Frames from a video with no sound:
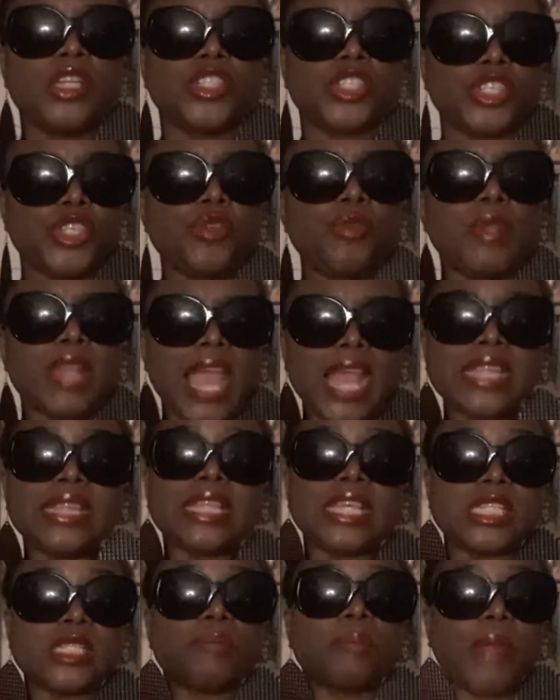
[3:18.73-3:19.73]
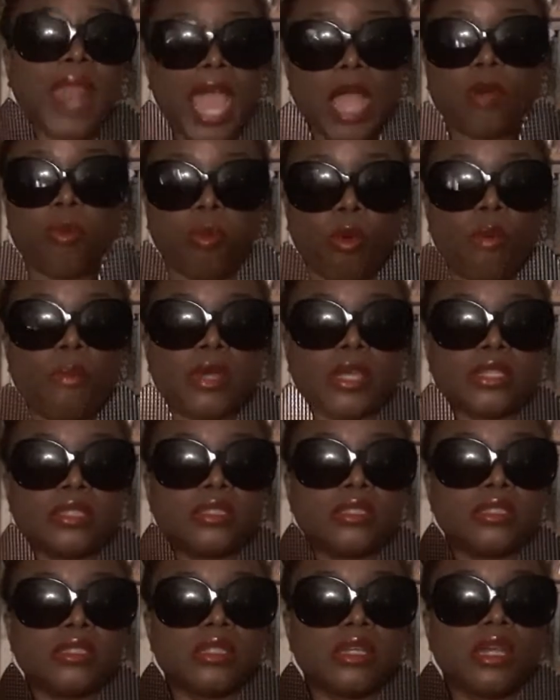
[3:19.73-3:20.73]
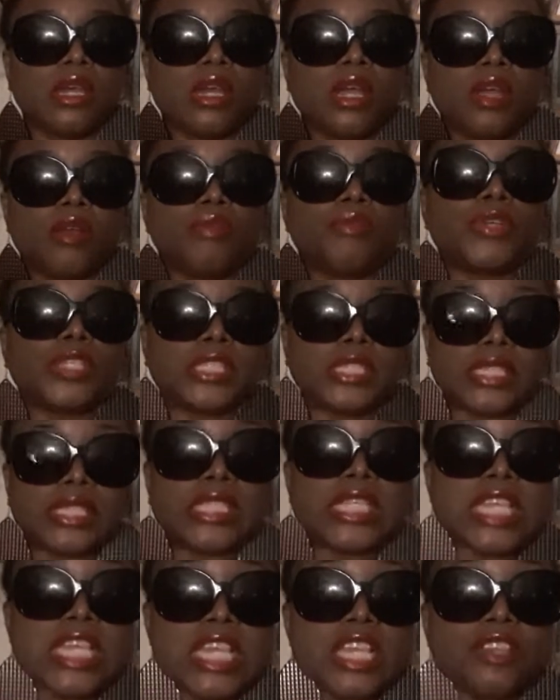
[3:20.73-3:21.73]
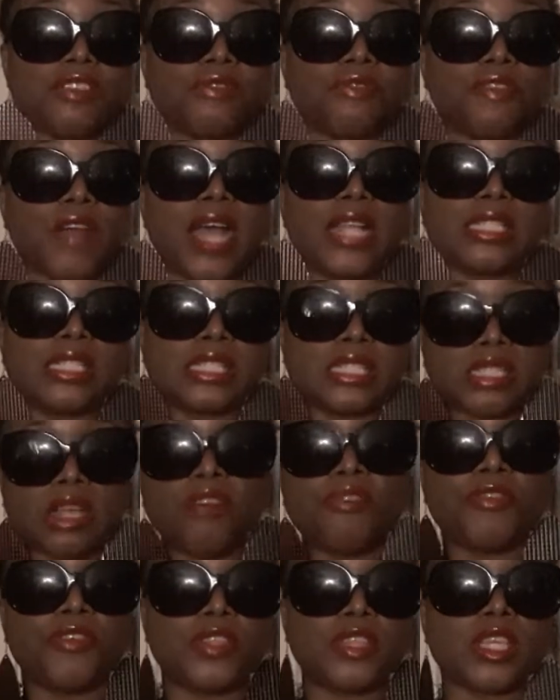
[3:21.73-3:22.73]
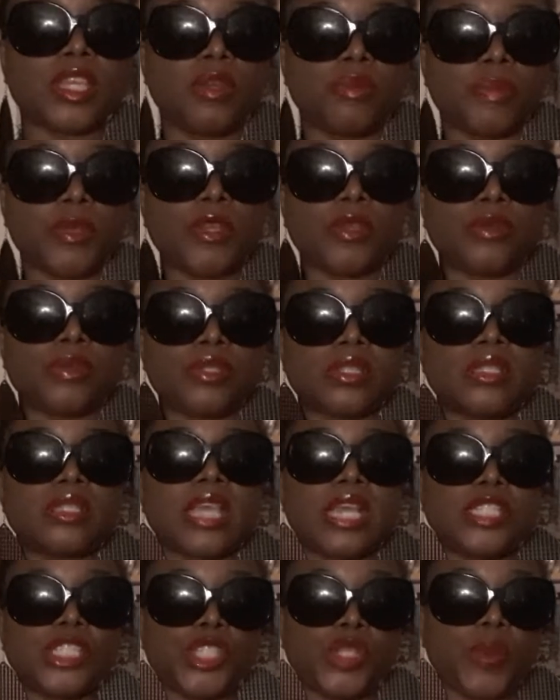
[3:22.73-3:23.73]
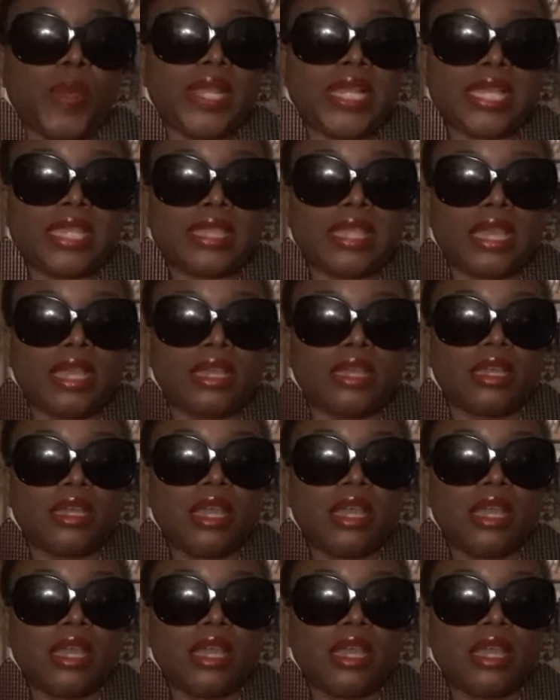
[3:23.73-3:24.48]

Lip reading: to let this black woman receive and suffer the abuse than do anything?